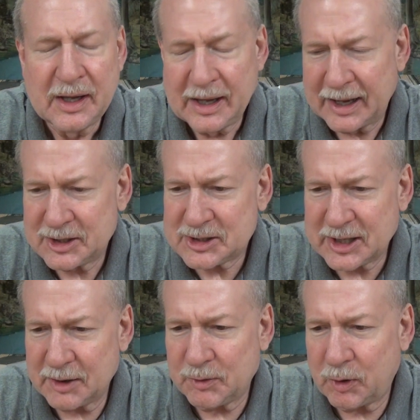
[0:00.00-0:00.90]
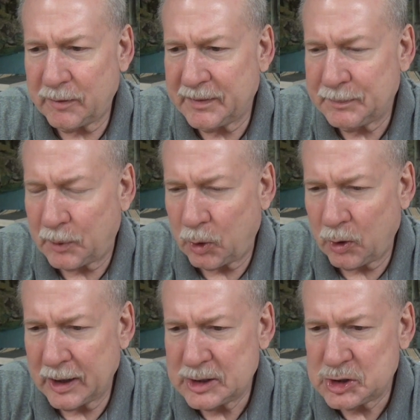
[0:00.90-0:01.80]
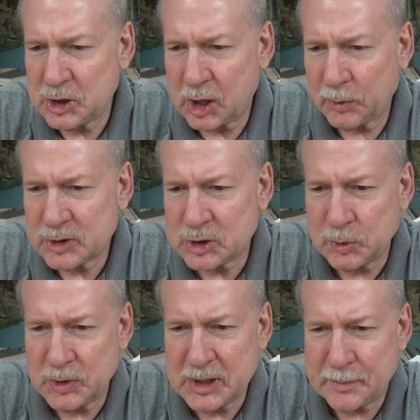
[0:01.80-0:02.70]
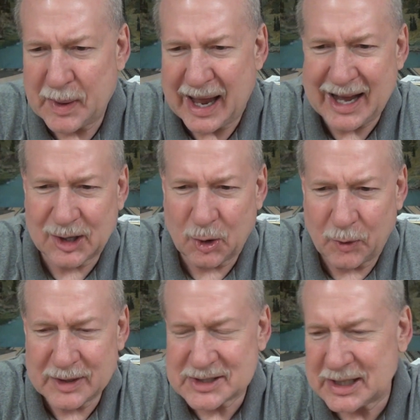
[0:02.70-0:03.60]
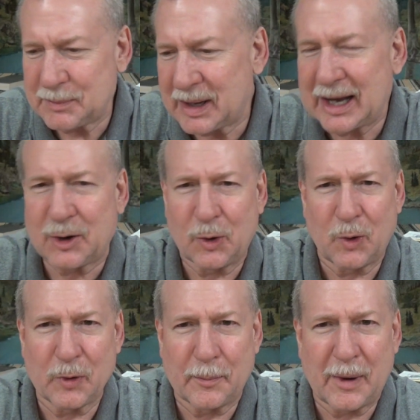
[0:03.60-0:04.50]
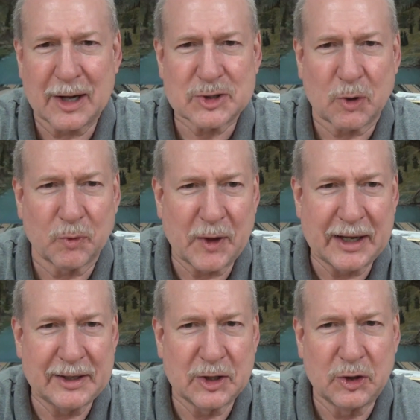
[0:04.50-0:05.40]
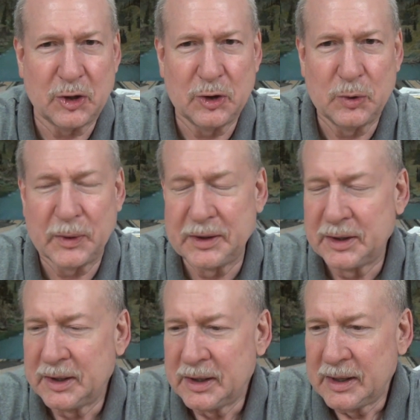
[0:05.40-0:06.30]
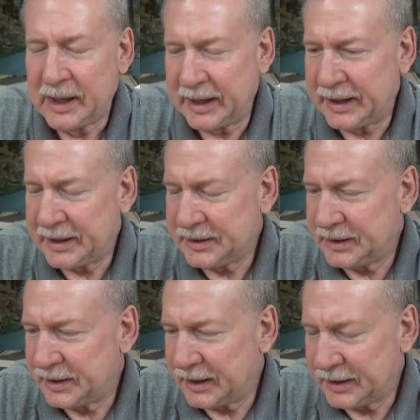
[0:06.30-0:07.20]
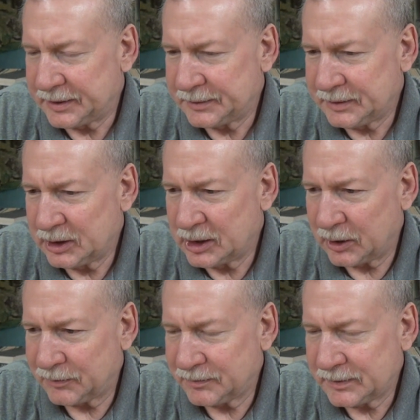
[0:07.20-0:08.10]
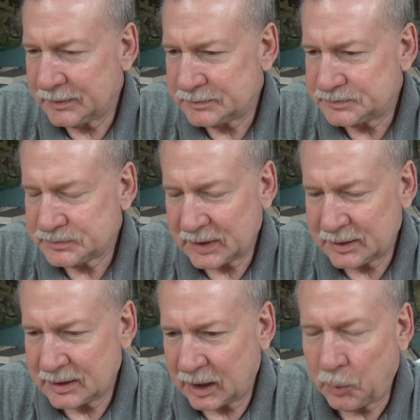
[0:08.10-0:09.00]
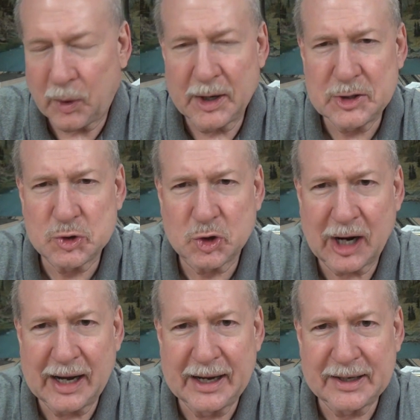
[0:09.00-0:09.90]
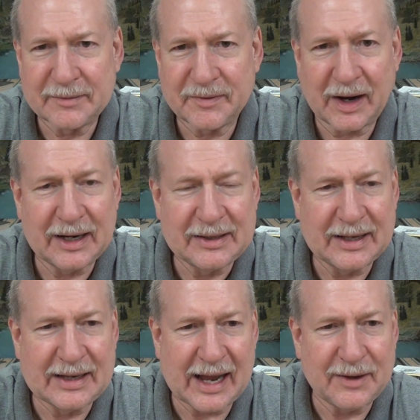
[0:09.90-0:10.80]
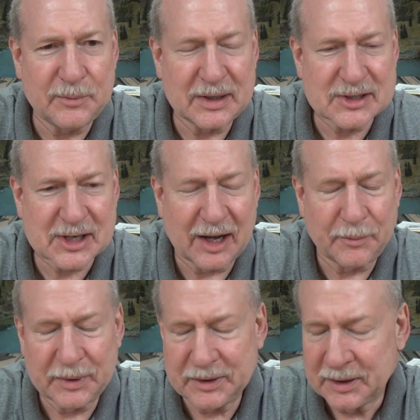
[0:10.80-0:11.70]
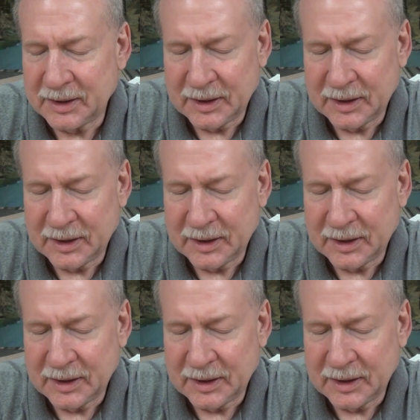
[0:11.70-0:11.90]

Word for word: and several of the boys, you know, were chewing tobacco, and it seemed like oh, the macho thing to do, and and and you know, and I wanted to try it, and finally they gave me some, and